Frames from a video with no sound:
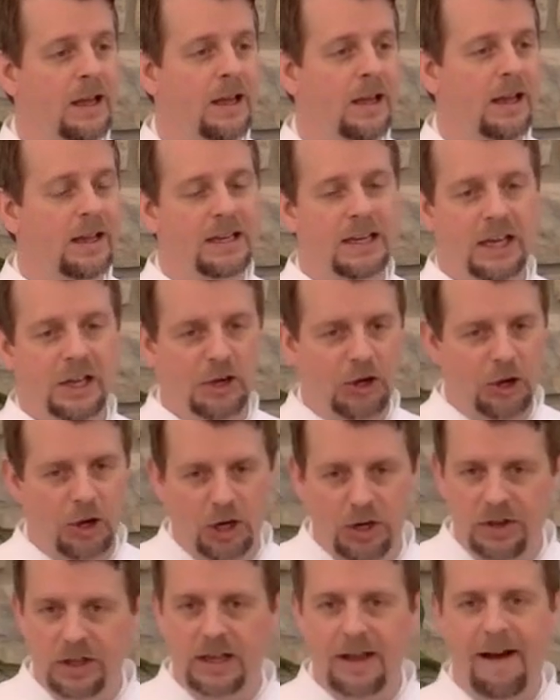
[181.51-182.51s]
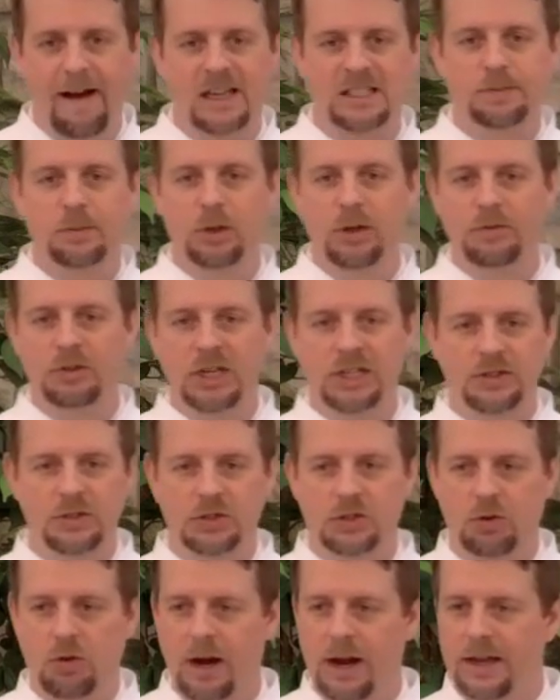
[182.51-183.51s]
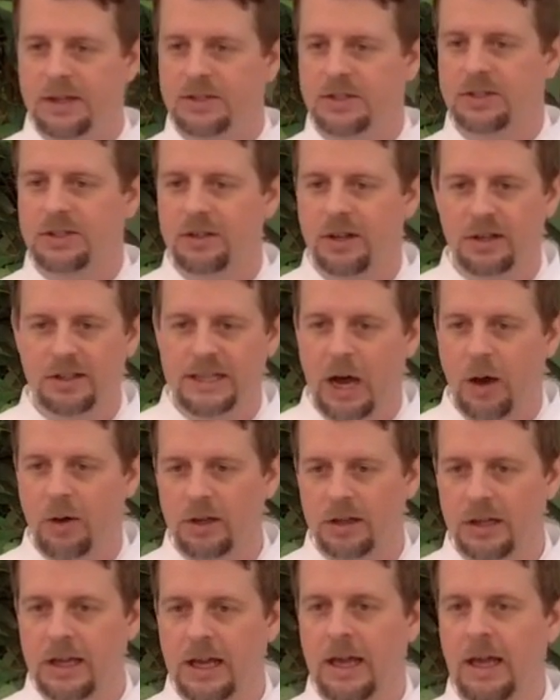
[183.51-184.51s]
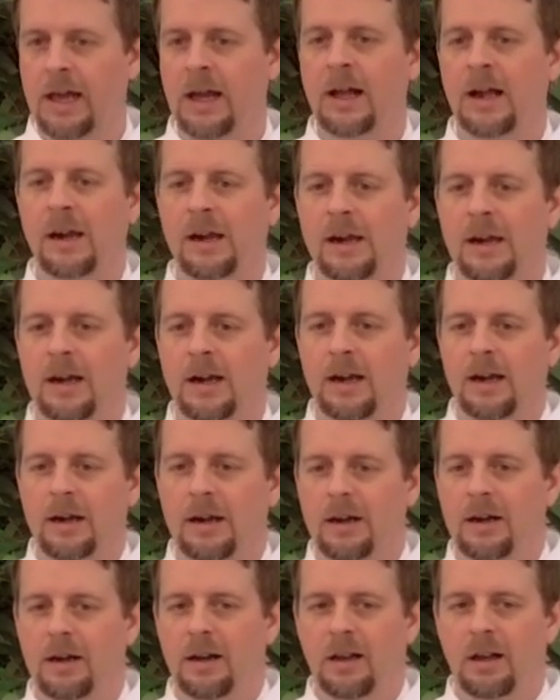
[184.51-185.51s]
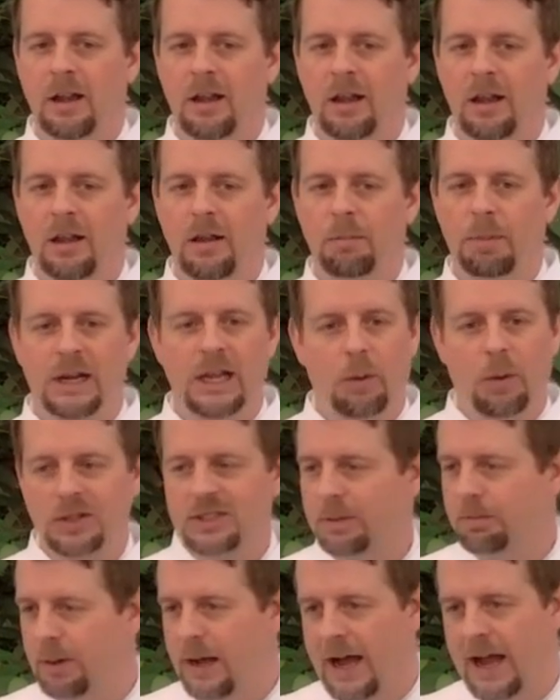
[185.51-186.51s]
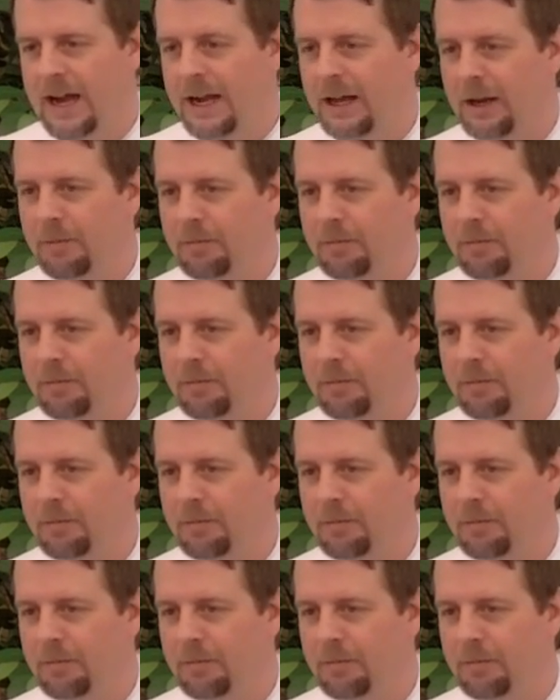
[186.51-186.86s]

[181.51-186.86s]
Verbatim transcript: And he had heard the gospel of Jesus Christ, undoubtedly, but he wasn't buying it.